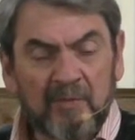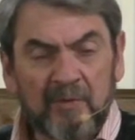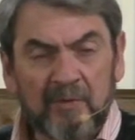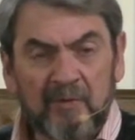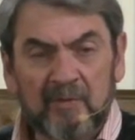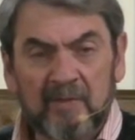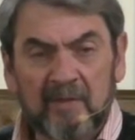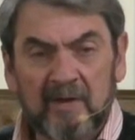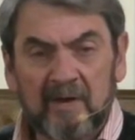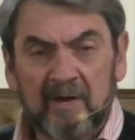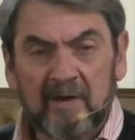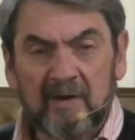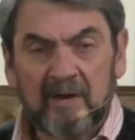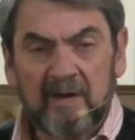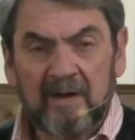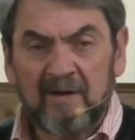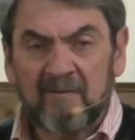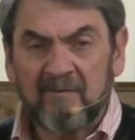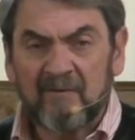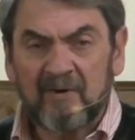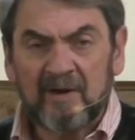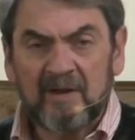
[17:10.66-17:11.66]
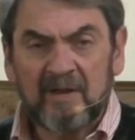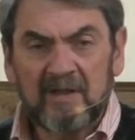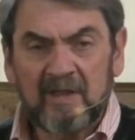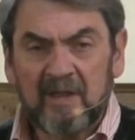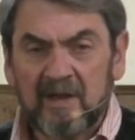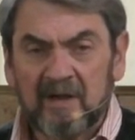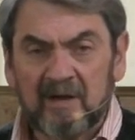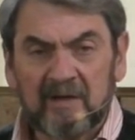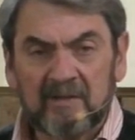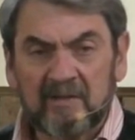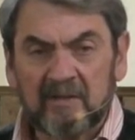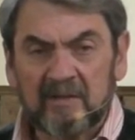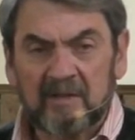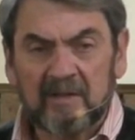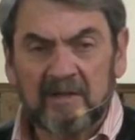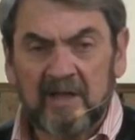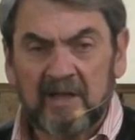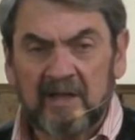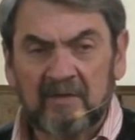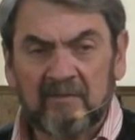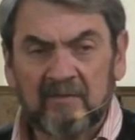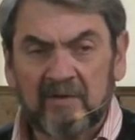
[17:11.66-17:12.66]
through there every year at the
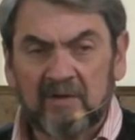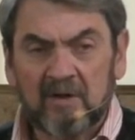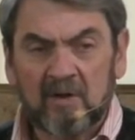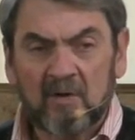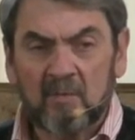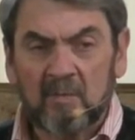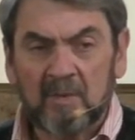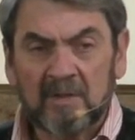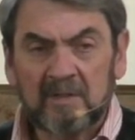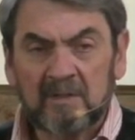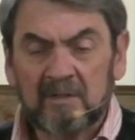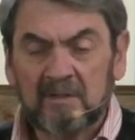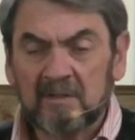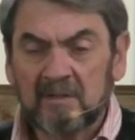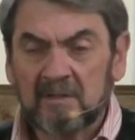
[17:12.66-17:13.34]
Day of Atonement.